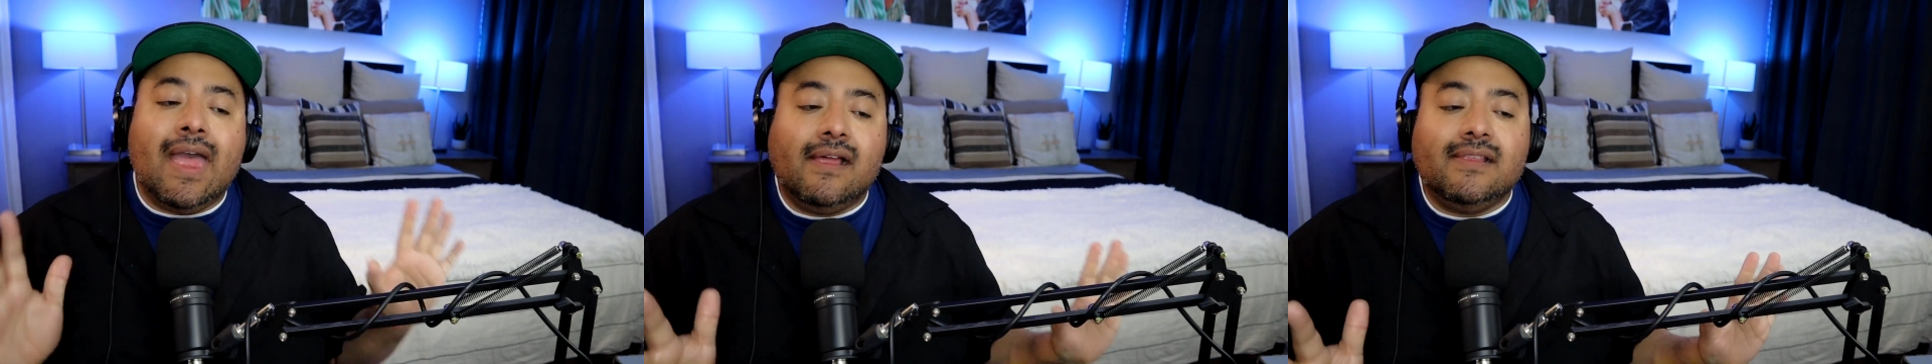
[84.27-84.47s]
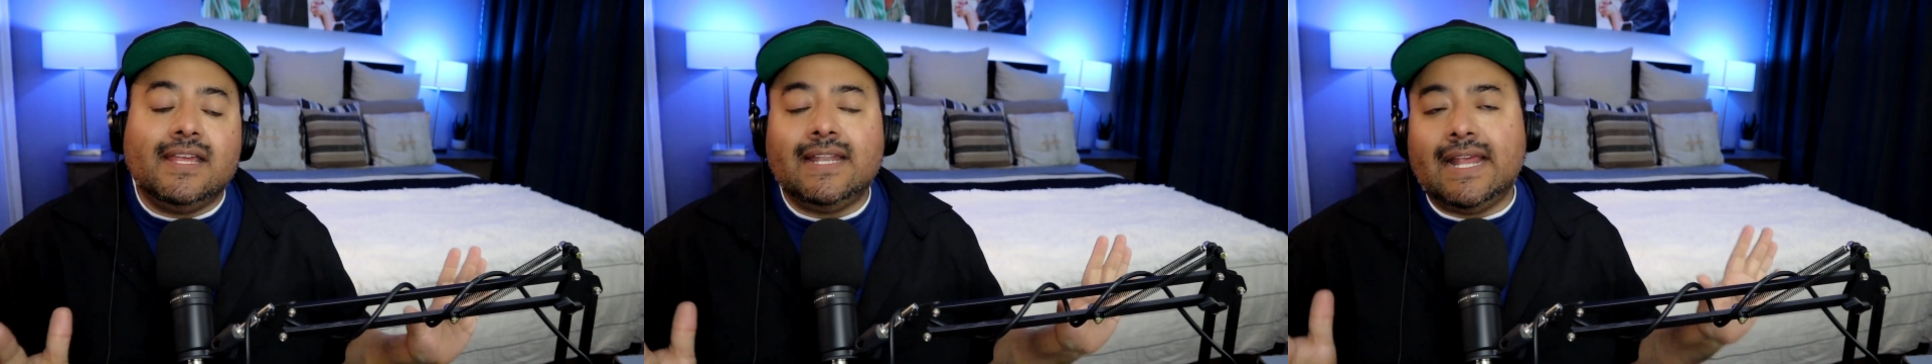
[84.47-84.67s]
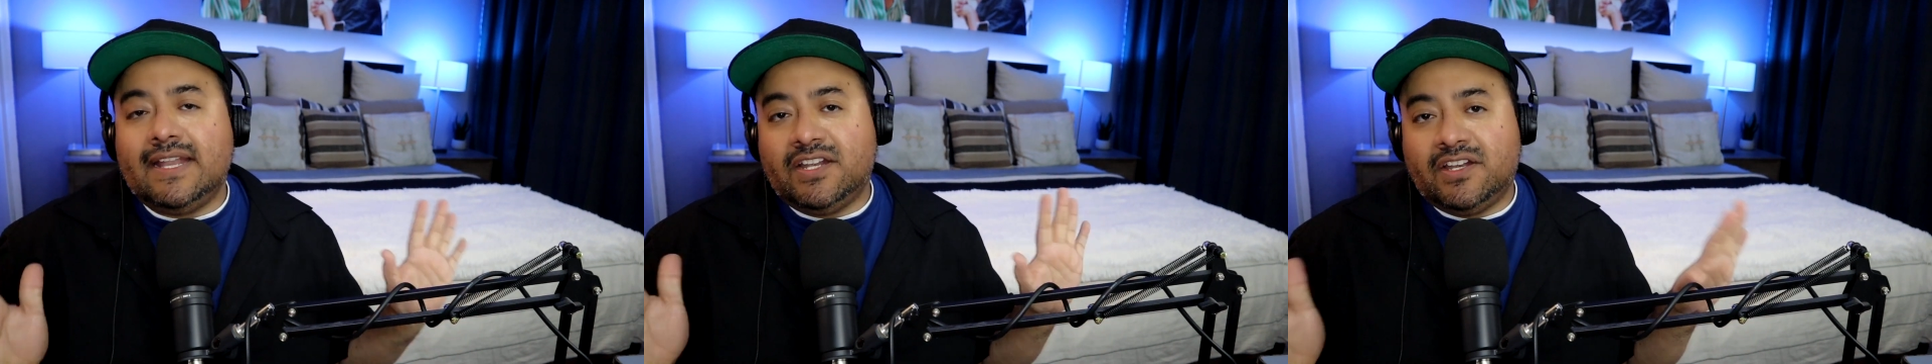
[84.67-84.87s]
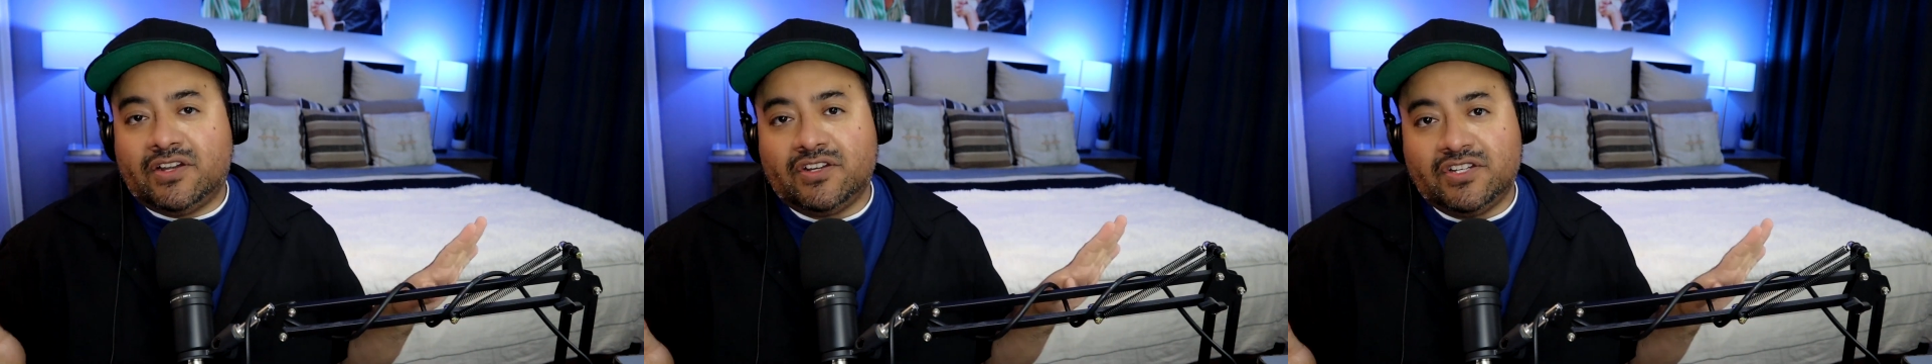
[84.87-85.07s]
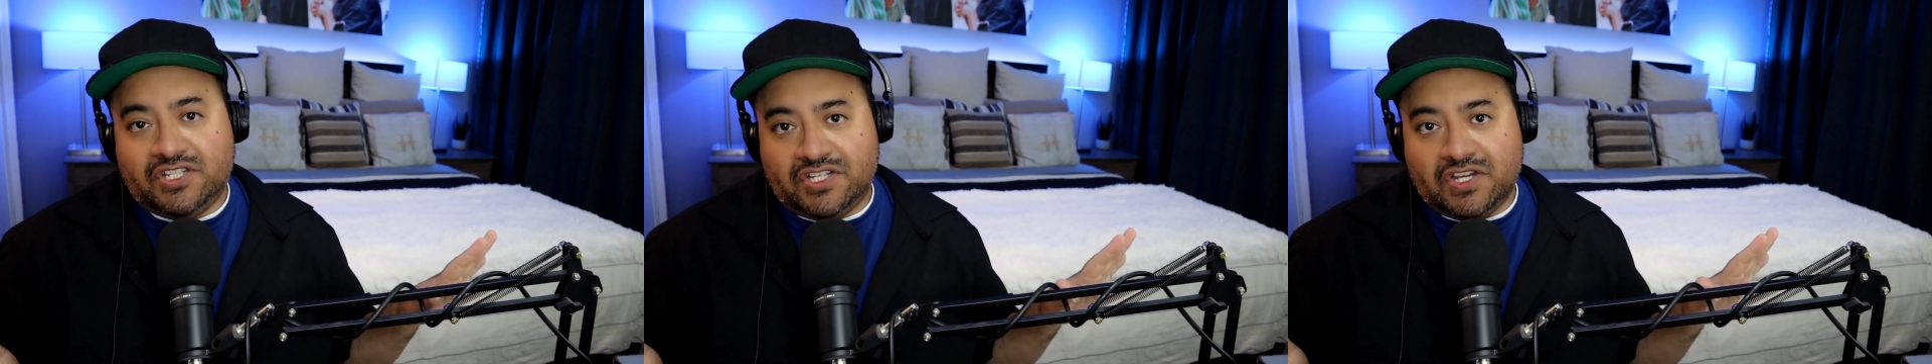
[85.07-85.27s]
Ellen ended
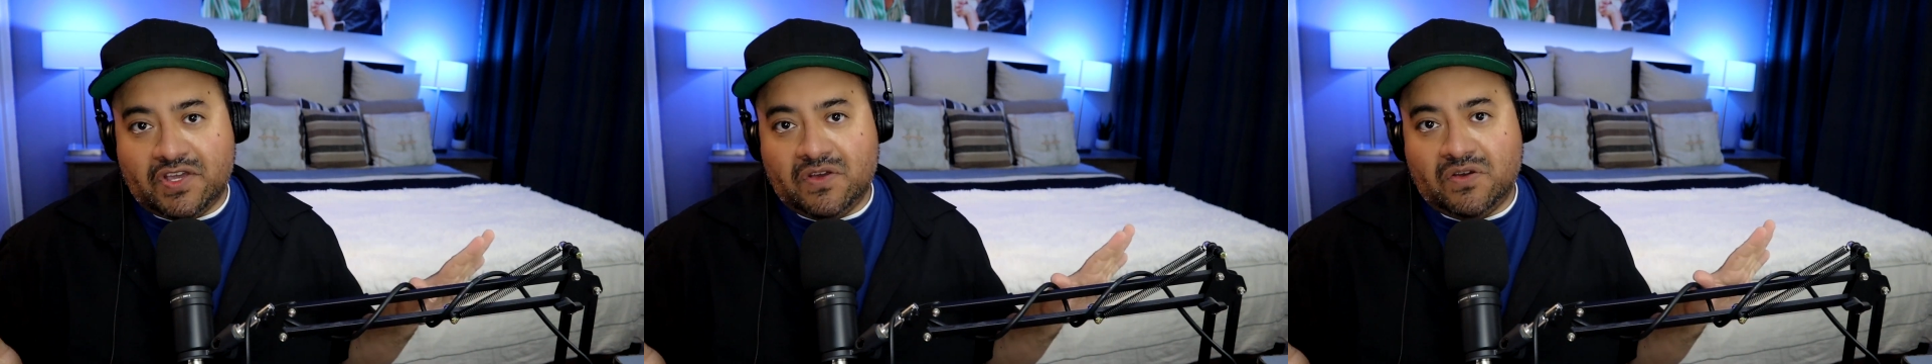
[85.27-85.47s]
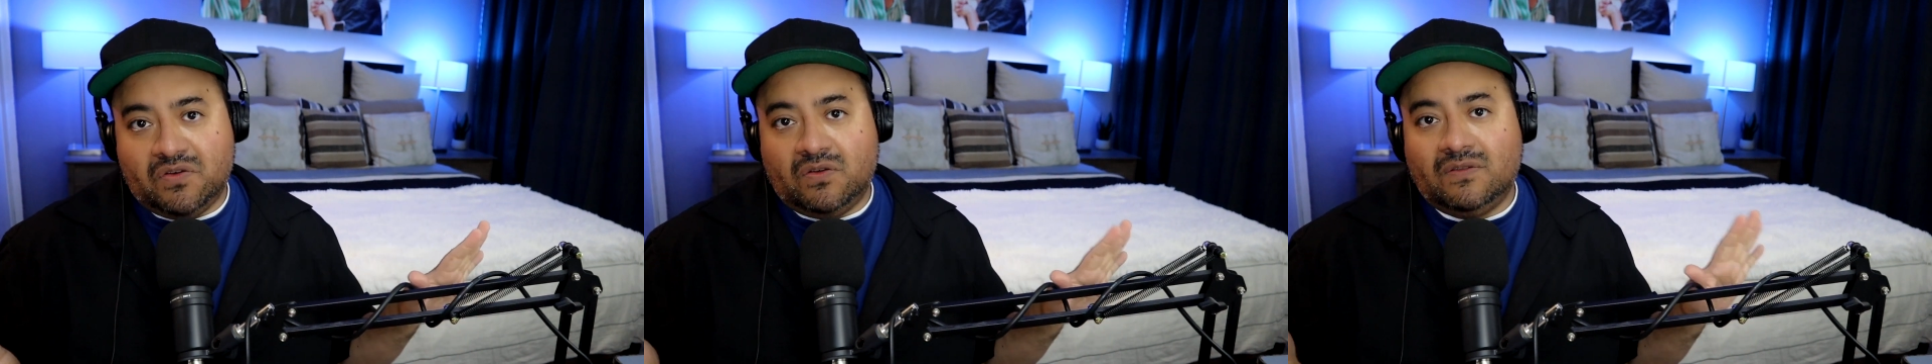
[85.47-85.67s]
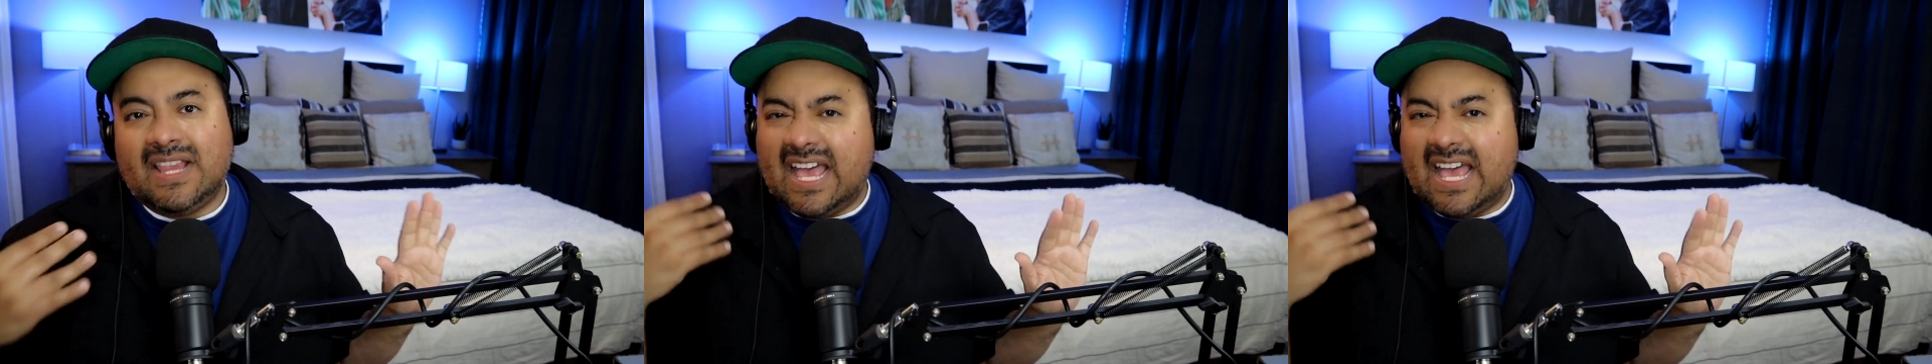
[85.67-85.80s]
her show